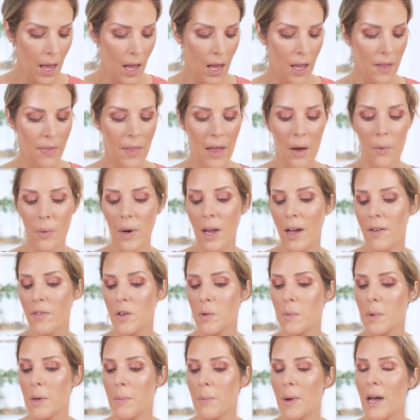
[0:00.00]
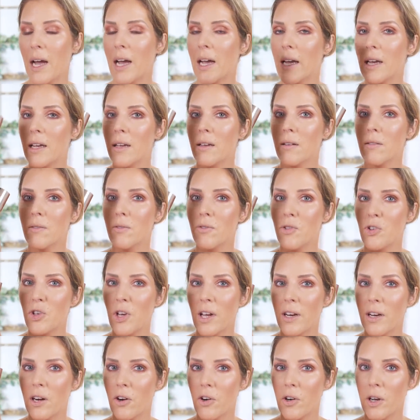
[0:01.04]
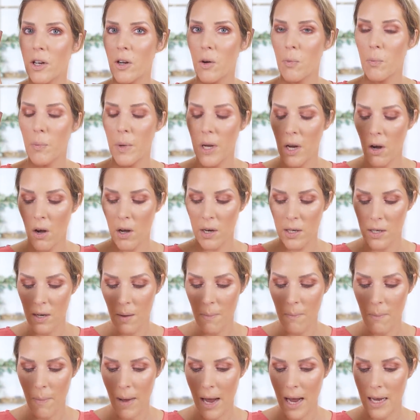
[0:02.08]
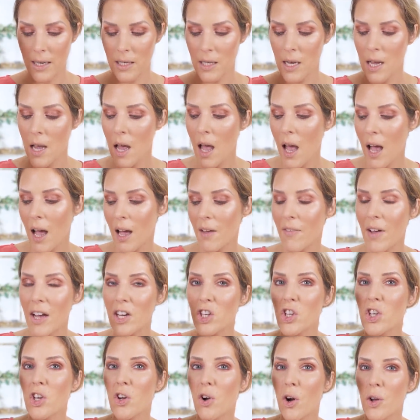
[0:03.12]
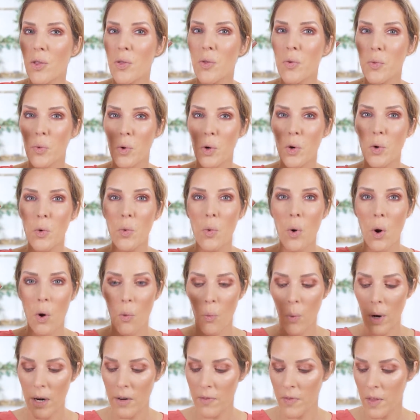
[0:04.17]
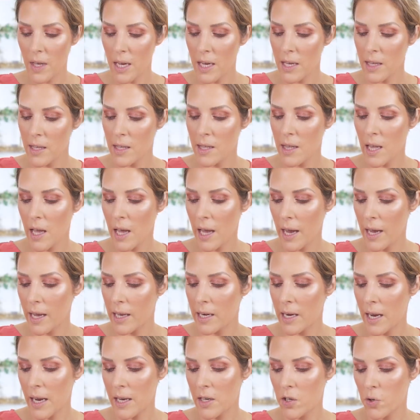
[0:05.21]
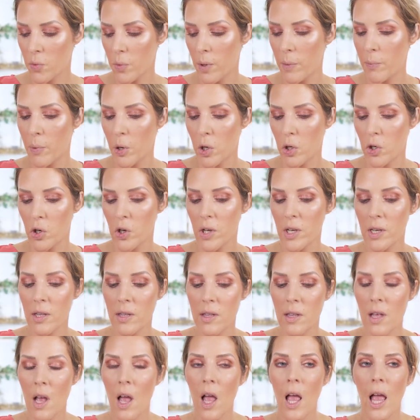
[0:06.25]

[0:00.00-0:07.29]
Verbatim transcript: And that would have to be my Jane Iredale Beyond Matte. I've actually gone through one of these and had to repurchase.